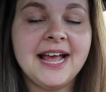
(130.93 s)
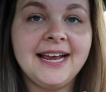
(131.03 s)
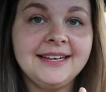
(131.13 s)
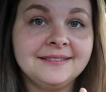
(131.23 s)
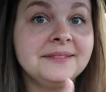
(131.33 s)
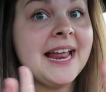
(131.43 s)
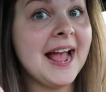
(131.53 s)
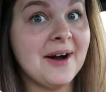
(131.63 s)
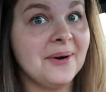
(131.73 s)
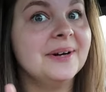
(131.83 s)
eight.
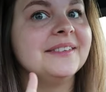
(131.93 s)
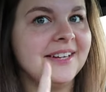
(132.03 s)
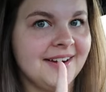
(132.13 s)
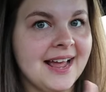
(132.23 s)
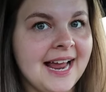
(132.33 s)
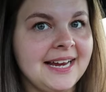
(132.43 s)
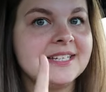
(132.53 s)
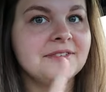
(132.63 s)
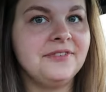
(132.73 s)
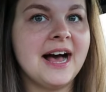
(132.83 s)
Now they're
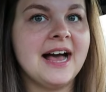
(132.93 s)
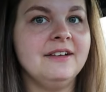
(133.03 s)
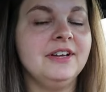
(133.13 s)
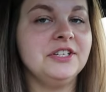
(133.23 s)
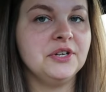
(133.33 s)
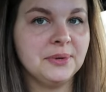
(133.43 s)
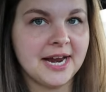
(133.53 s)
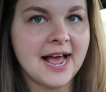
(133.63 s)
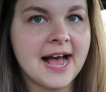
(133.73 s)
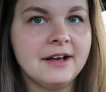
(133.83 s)
eight, five, and two
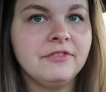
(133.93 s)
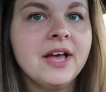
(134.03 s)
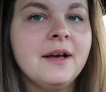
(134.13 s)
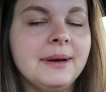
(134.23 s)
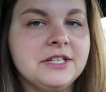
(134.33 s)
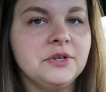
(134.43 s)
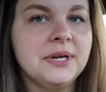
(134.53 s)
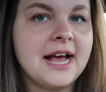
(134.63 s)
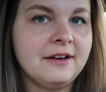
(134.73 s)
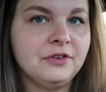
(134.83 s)
and a half. My two
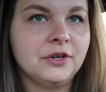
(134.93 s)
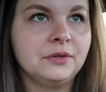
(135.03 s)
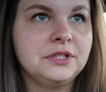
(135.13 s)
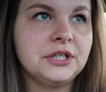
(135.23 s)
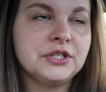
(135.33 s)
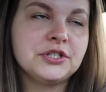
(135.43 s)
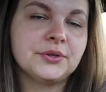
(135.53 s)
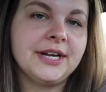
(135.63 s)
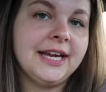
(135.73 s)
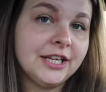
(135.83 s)
and a half year old turns
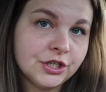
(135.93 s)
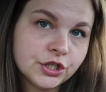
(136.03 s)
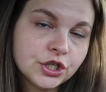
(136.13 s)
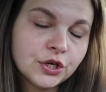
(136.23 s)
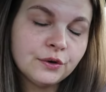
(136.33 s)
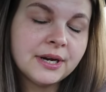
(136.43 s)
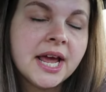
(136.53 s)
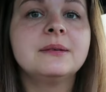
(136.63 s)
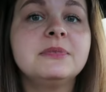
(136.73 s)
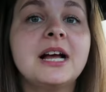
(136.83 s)
three in
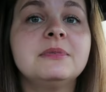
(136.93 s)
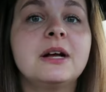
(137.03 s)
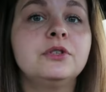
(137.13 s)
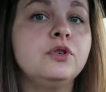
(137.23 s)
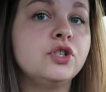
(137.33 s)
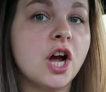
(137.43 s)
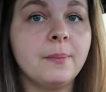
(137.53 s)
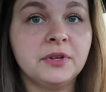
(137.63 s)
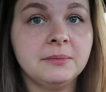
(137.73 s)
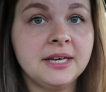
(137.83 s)
June. Sometimes I'll do
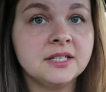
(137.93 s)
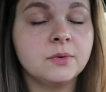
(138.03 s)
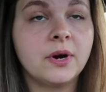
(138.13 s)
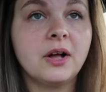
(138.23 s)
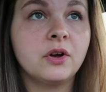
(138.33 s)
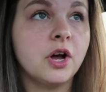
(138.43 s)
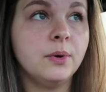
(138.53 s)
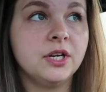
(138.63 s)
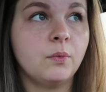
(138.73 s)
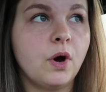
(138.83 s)
shop with me's where I'll
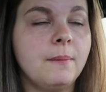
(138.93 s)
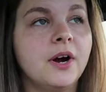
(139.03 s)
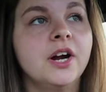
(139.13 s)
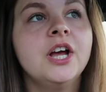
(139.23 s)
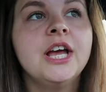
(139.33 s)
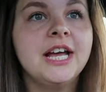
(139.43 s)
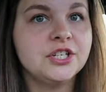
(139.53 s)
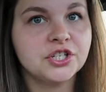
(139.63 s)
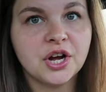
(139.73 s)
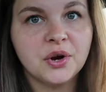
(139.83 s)
go into Walmart
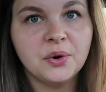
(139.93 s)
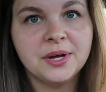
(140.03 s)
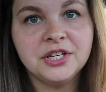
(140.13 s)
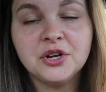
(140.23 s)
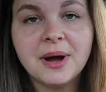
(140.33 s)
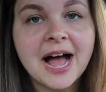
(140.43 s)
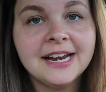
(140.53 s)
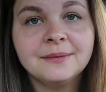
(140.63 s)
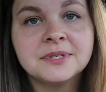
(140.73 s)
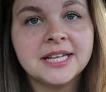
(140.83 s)
and show new
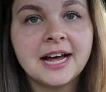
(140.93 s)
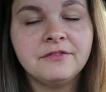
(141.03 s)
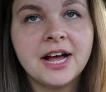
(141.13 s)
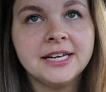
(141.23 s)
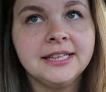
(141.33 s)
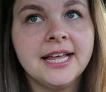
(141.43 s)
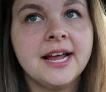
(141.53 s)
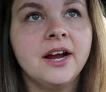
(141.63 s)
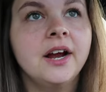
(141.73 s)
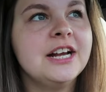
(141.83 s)
items that I find in
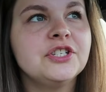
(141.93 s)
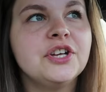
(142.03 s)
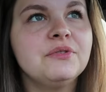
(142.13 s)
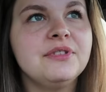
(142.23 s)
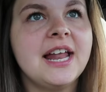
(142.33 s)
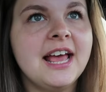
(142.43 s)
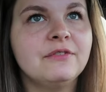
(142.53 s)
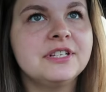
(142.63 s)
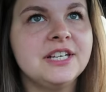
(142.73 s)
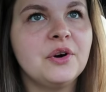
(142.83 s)
there. I just don't do that
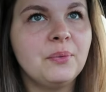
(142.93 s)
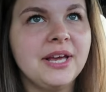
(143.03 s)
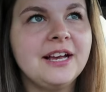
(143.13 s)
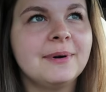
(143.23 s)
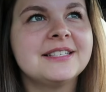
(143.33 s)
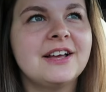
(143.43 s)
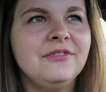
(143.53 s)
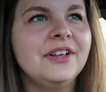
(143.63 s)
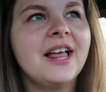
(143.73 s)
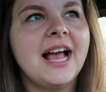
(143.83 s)
every single week because I
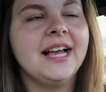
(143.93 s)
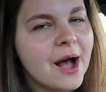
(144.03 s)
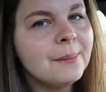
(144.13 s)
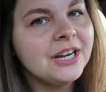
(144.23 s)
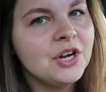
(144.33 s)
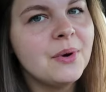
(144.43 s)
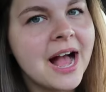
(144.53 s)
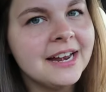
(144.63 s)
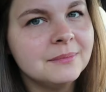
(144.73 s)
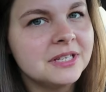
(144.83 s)
feel like, how many new
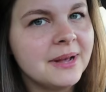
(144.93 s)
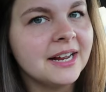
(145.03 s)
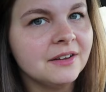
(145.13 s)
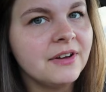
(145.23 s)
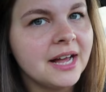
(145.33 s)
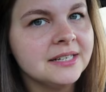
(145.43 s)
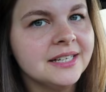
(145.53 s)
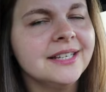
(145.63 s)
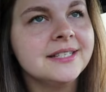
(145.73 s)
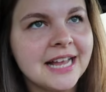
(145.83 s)
items am I gonna find
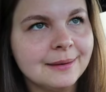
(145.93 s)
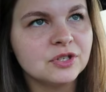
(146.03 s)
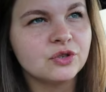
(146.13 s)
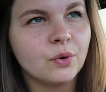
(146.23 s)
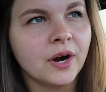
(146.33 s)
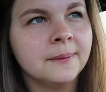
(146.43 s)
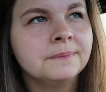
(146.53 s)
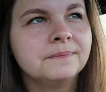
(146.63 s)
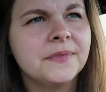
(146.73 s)
in the same store